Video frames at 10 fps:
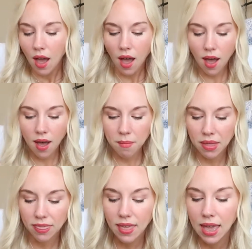
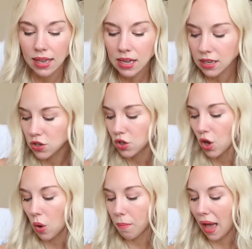Um, then to
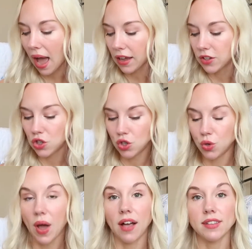go back
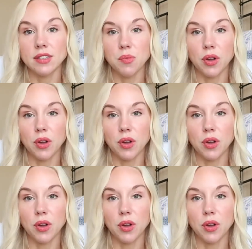to Alice in